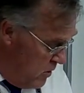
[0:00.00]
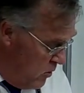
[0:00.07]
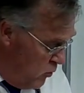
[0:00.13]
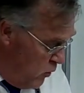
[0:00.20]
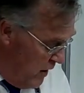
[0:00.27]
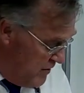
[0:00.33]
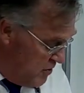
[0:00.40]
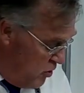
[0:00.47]

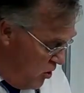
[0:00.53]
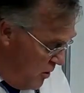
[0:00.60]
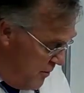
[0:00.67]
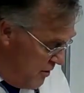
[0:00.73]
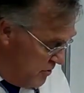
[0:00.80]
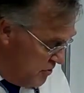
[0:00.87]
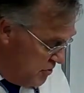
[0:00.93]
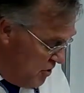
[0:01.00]
Which
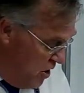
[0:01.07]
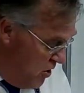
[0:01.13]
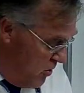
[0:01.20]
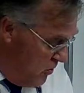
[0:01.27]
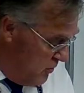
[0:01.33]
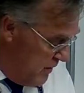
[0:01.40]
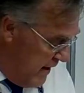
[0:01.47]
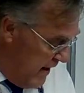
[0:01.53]
orbit
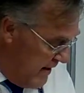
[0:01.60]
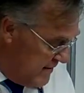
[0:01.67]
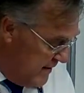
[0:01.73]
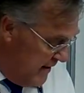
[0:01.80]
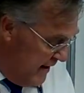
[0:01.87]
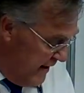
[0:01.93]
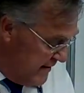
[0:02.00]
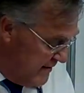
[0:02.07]
shown has
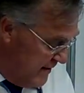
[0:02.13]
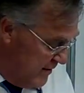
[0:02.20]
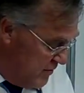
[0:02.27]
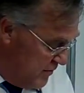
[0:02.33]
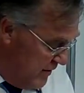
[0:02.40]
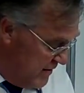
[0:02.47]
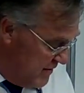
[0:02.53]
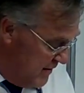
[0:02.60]
an
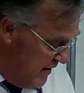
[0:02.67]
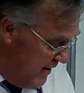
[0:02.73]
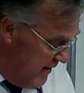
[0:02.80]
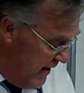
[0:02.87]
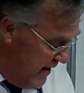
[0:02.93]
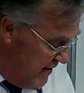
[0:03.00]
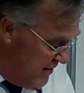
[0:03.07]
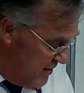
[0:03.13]
eccentricity
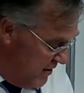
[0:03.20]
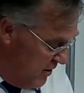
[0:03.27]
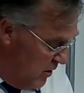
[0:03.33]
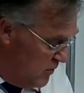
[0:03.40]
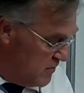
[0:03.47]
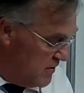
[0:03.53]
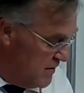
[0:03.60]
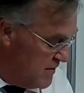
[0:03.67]
that is
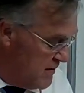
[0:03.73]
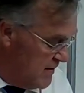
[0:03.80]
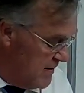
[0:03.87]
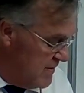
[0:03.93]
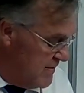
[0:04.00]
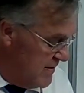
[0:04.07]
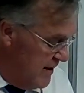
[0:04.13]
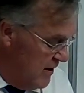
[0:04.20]
closest to
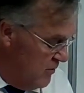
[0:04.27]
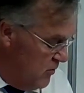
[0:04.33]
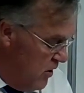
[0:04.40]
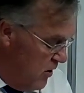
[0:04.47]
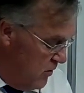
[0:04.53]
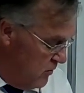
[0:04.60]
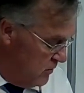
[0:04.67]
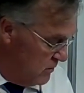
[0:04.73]
0?